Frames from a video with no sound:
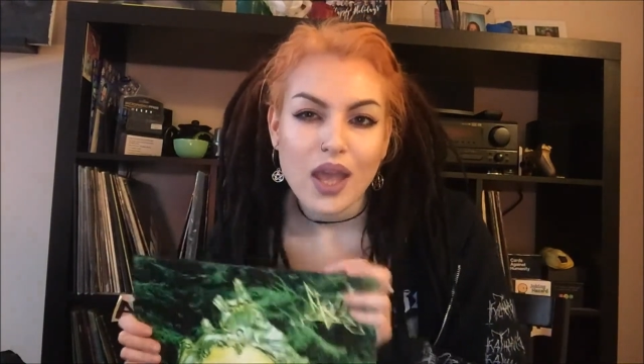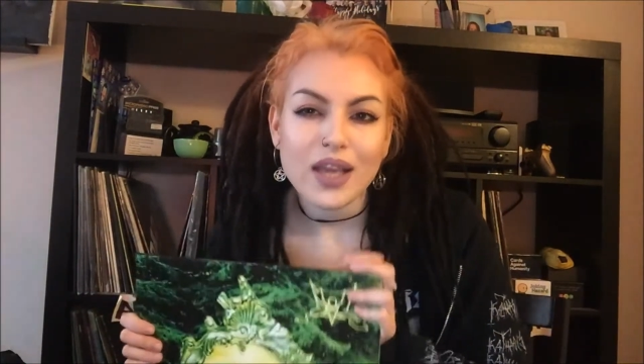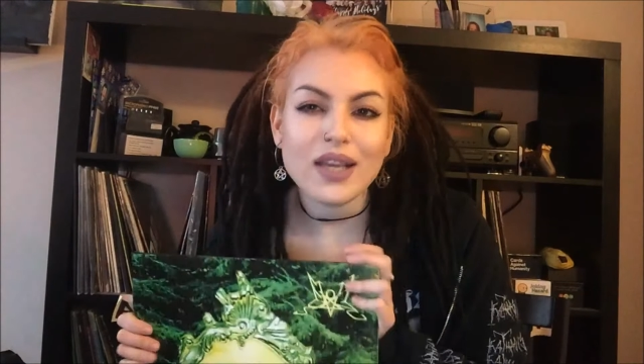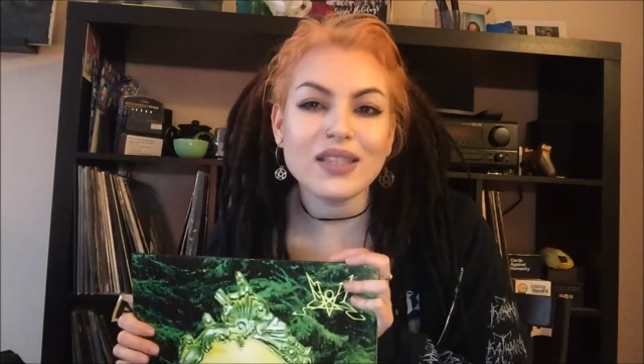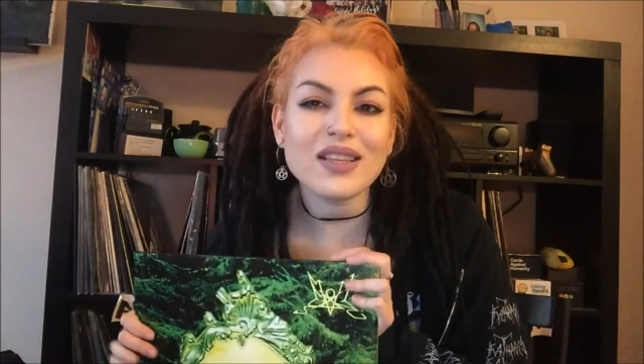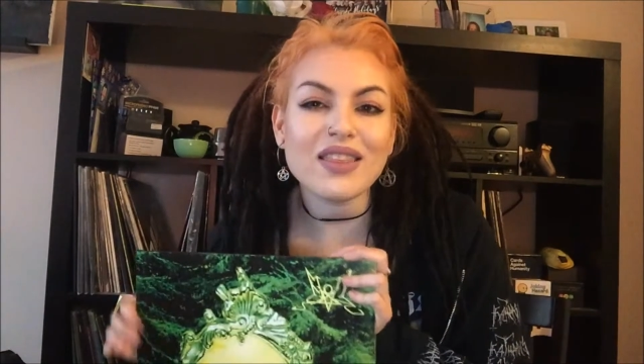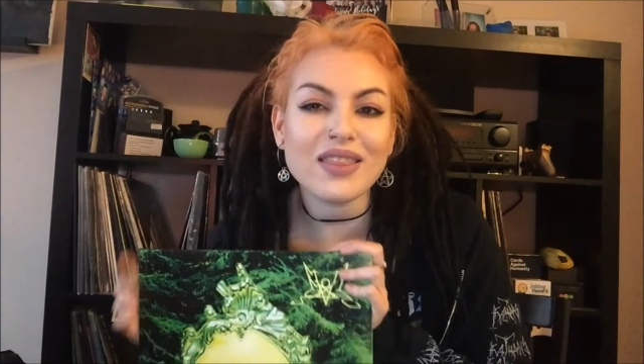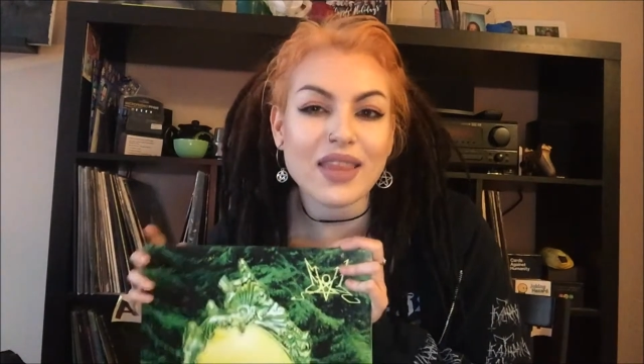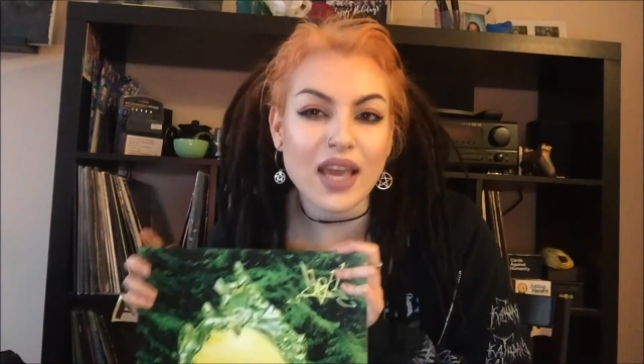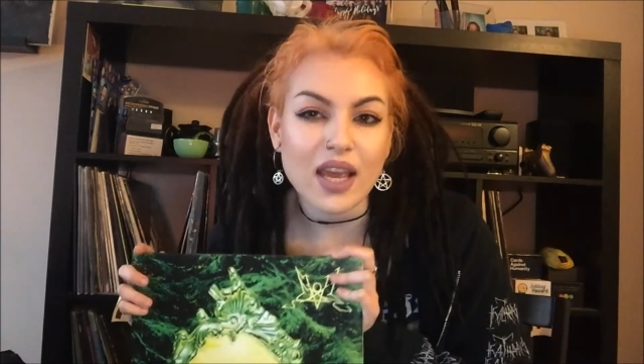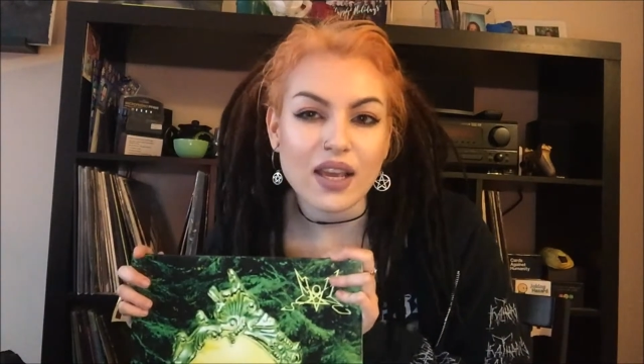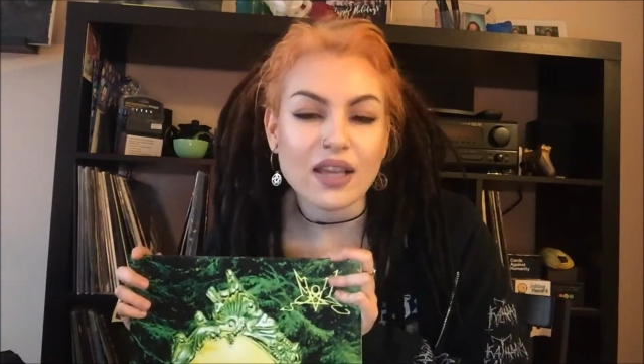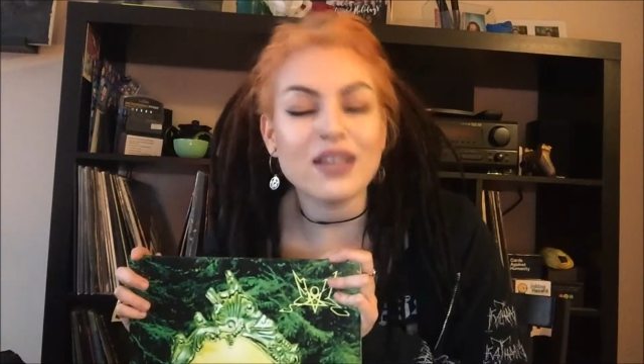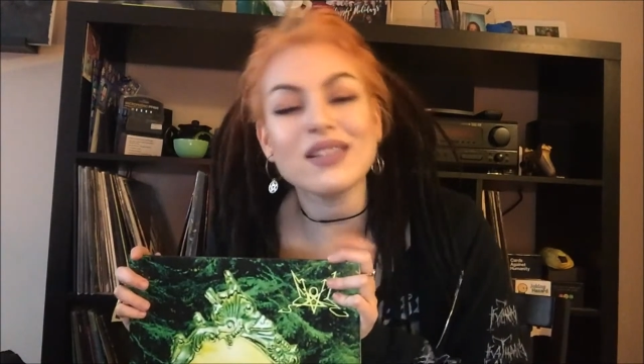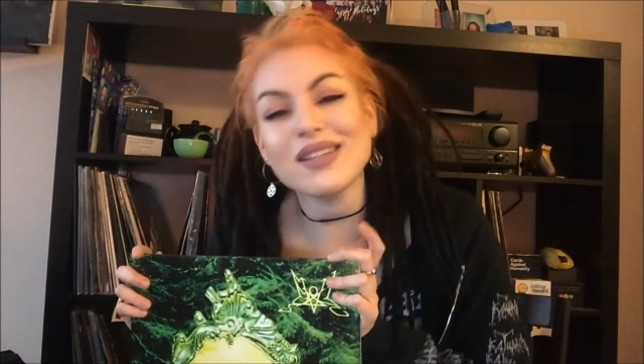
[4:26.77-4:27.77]
he's a
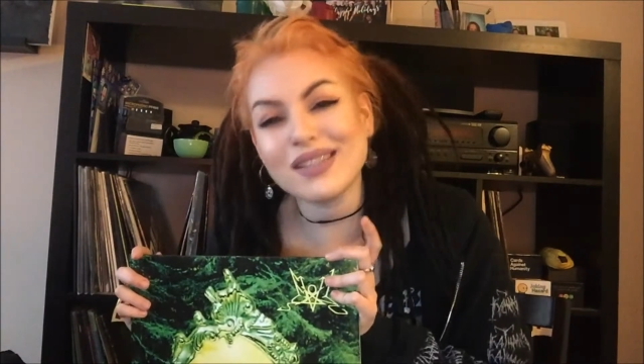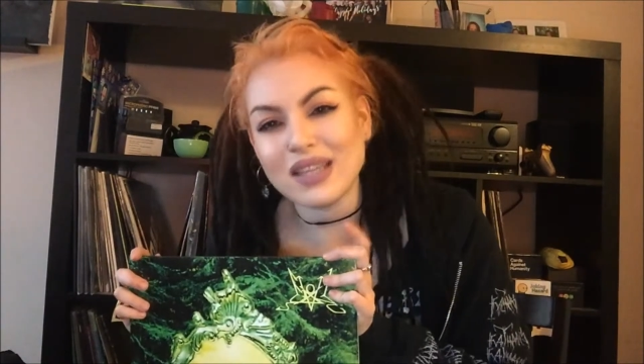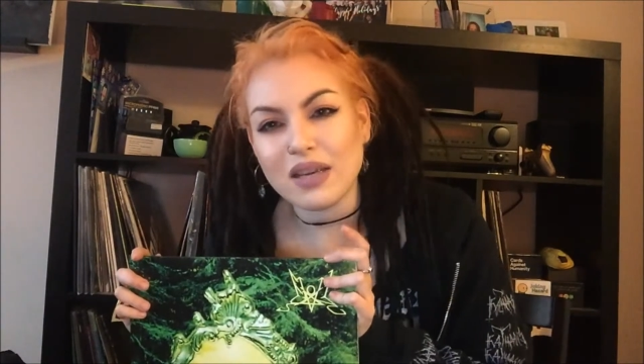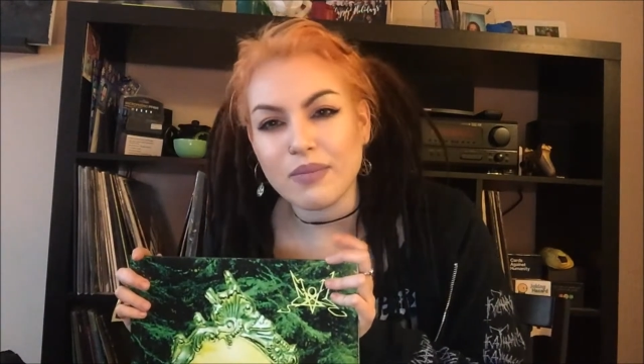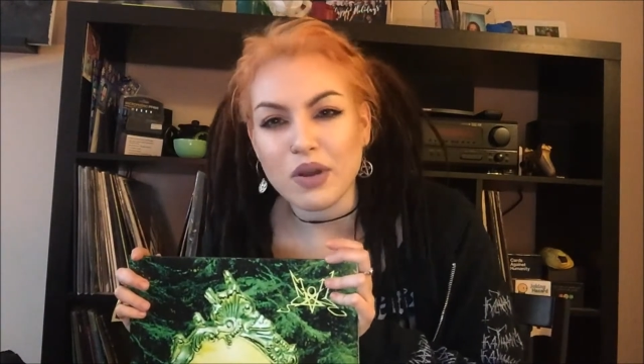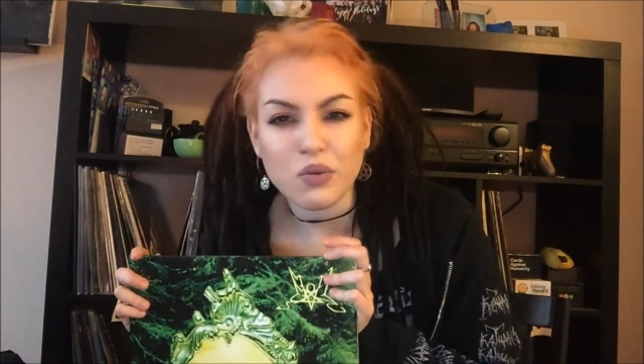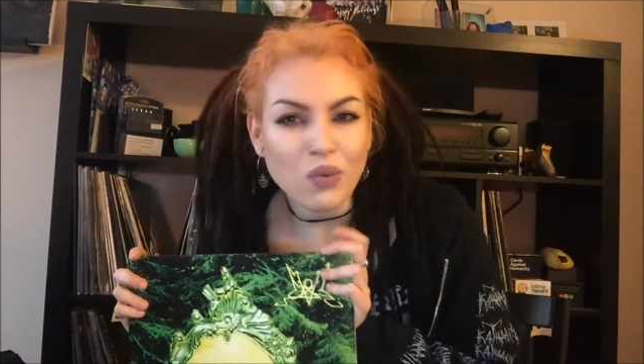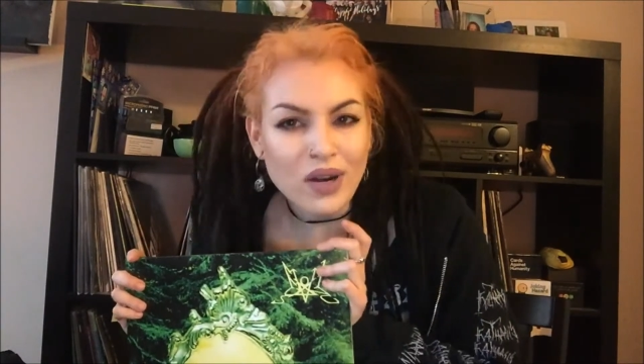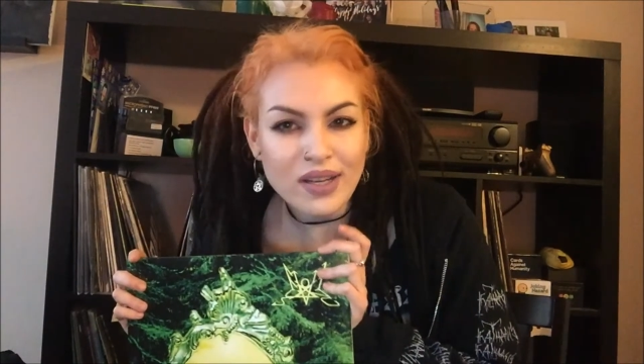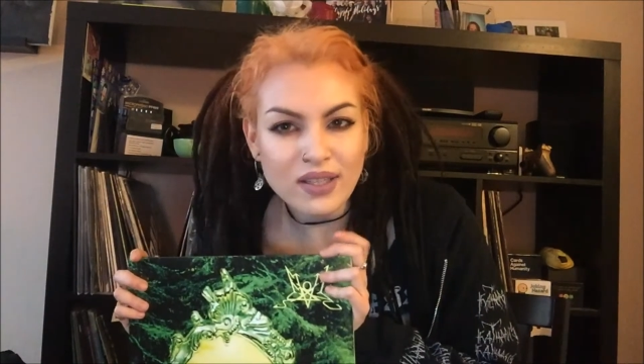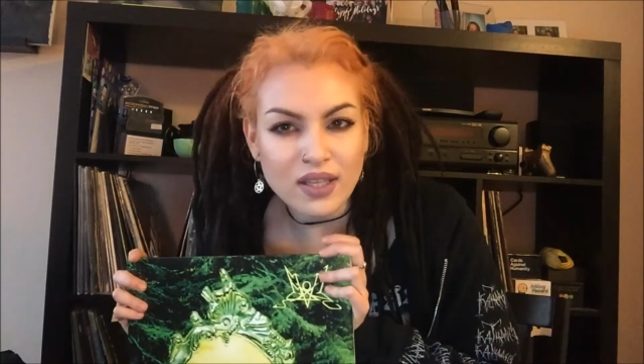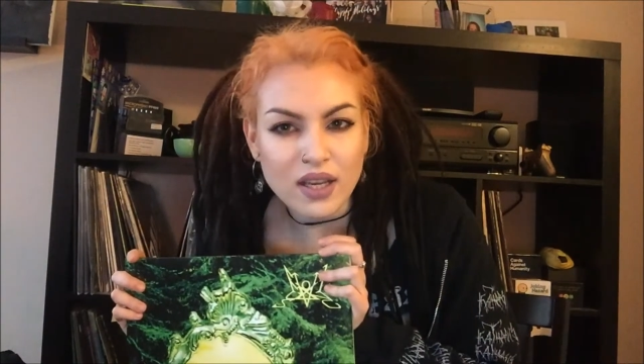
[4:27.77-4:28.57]
thing. He's a demon. What is